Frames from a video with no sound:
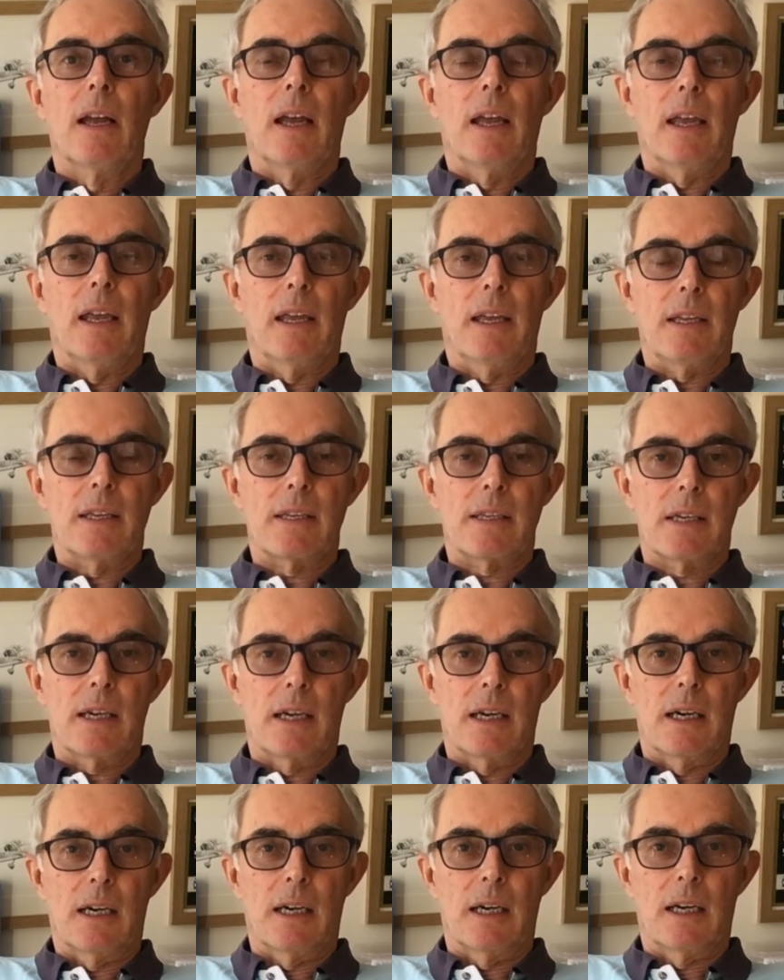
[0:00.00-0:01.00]
it
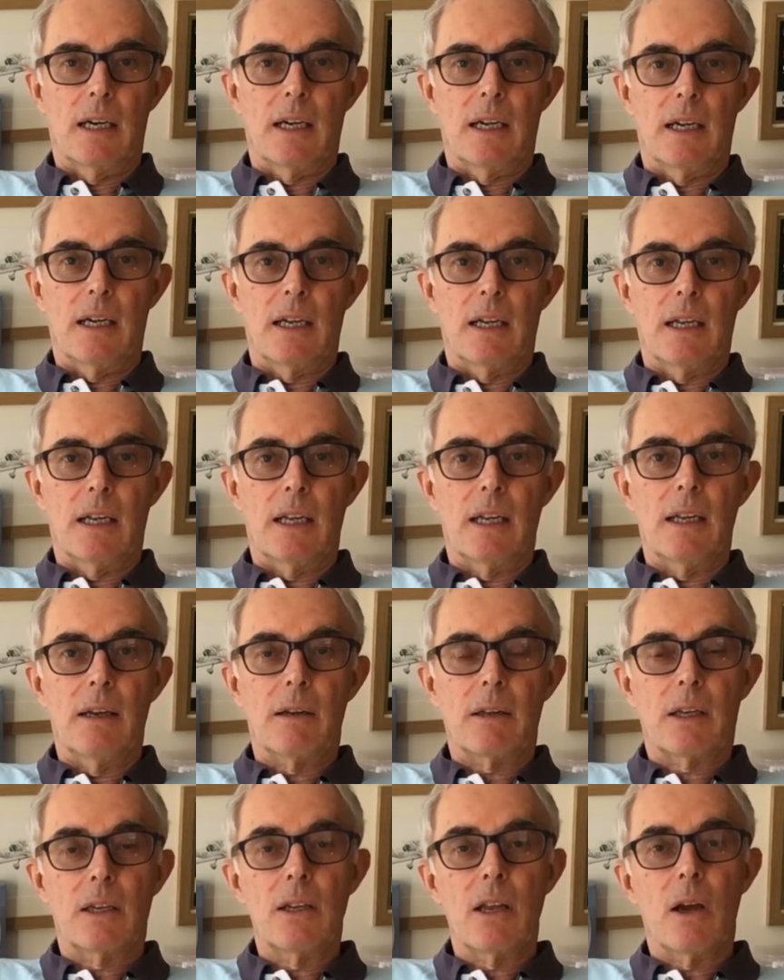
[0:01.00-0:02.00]

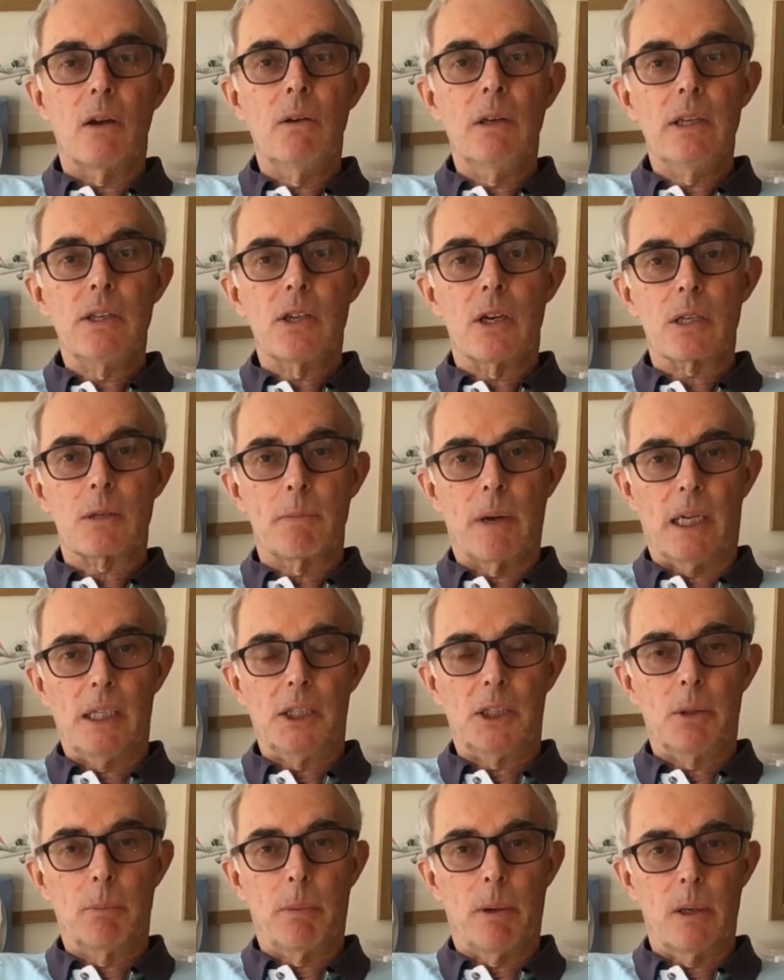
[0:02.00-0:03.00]
could only just manage
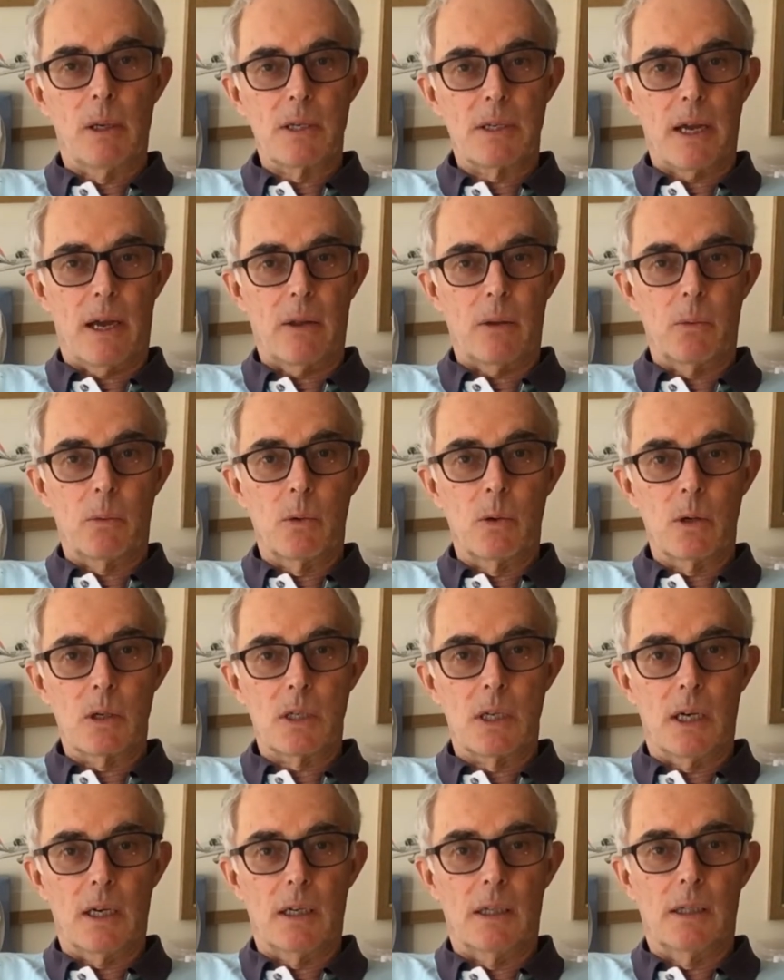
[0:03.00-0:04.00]
to pull us out of the
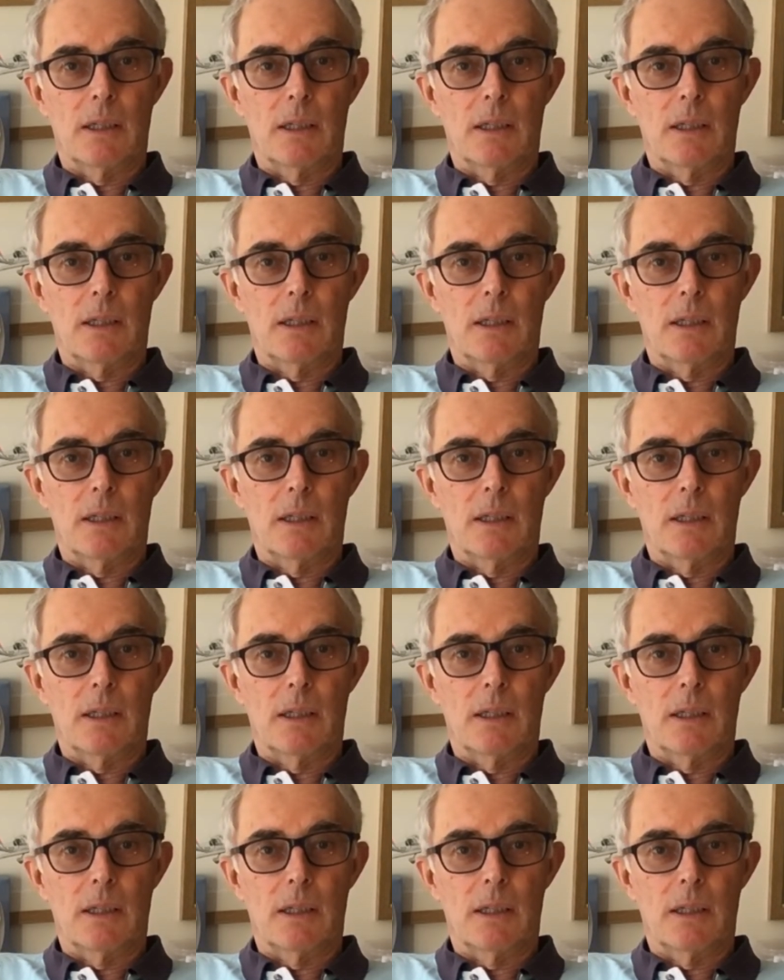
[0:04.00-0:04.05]
water.